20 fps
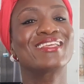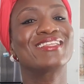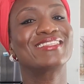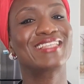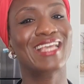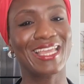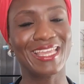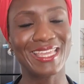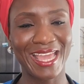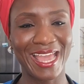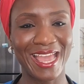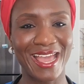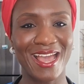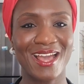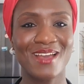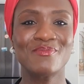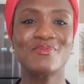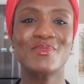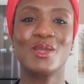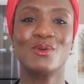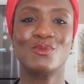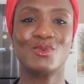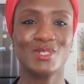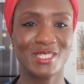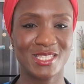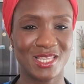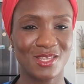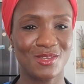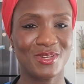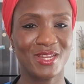Take care, and we'll
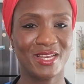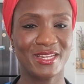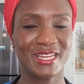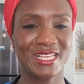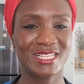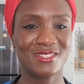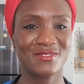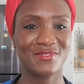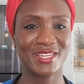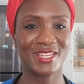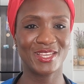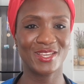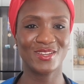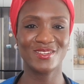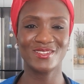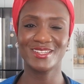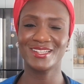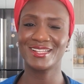see you in our next video.